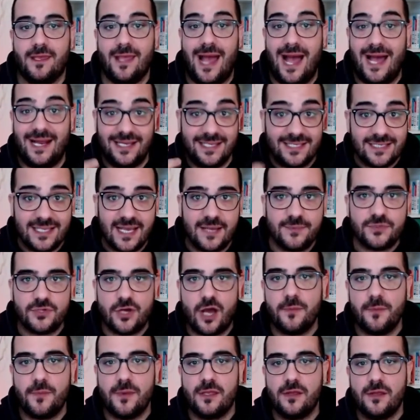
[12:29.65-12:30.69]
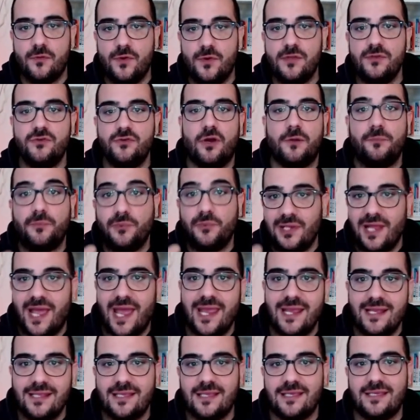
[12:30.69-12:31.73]
At the same time, when you are
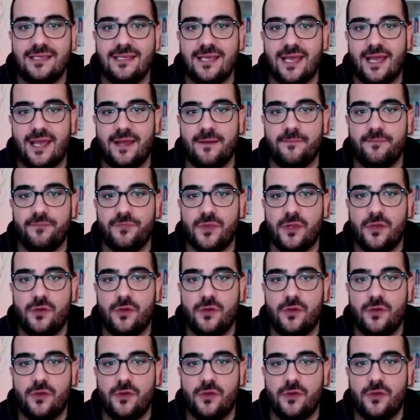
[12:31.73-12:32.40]
playing the game,